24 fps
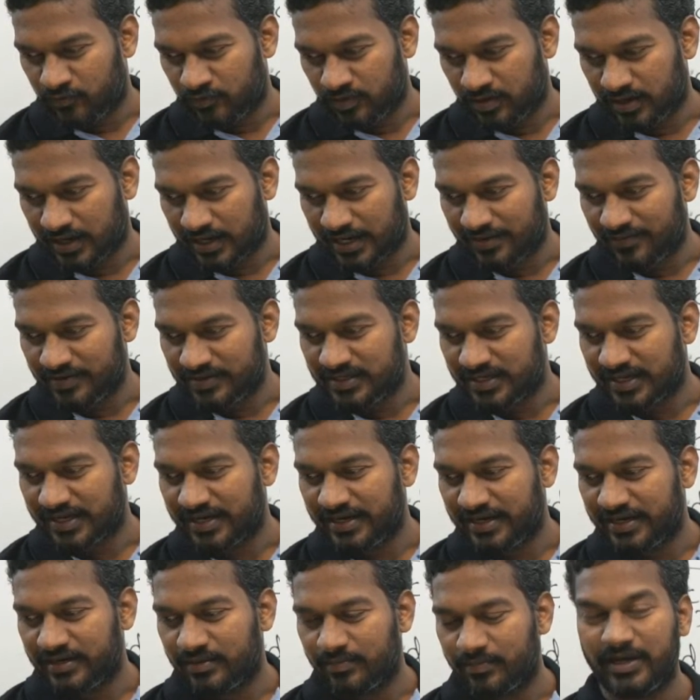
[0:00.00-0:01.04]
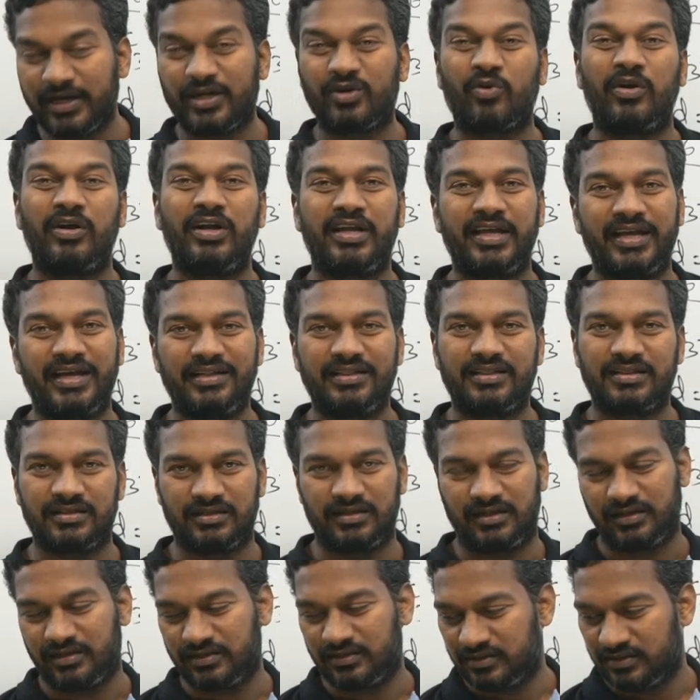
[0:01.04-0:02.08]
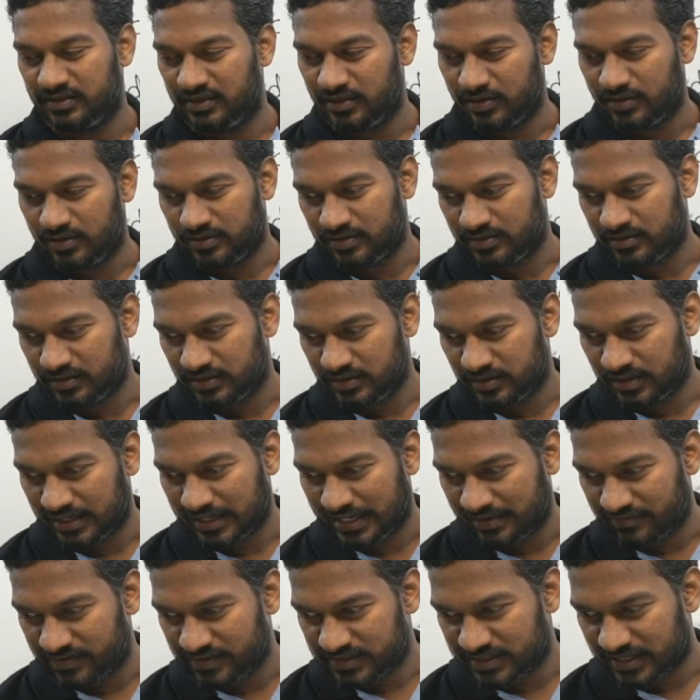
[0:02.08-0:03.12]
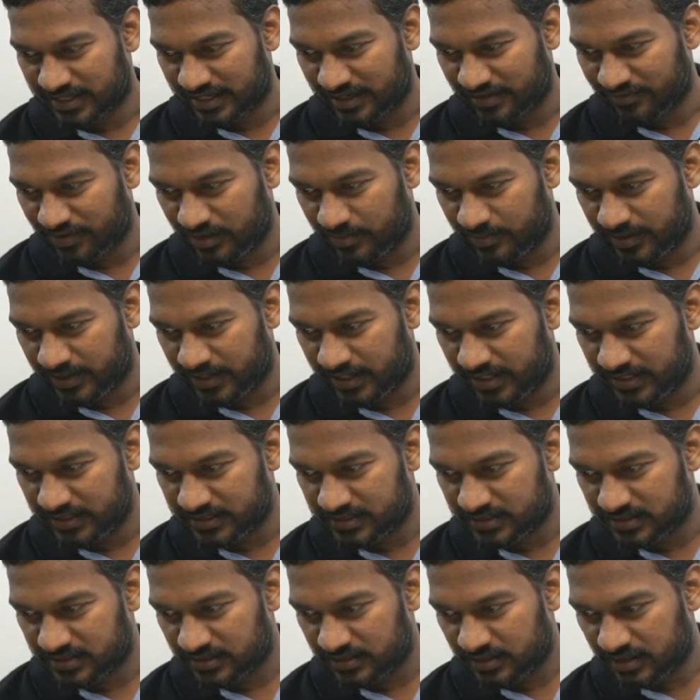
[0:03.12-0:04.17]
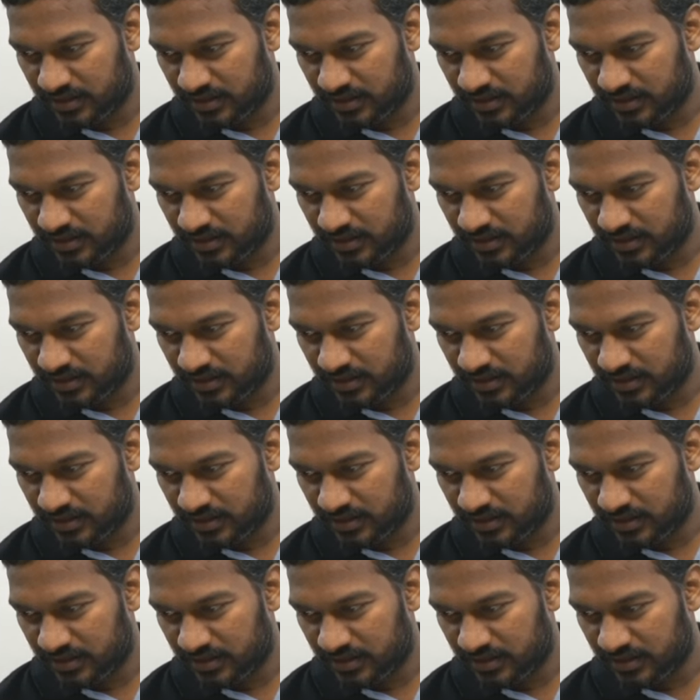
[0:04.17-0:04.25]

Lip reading: language learning by 28th, language learning will be released.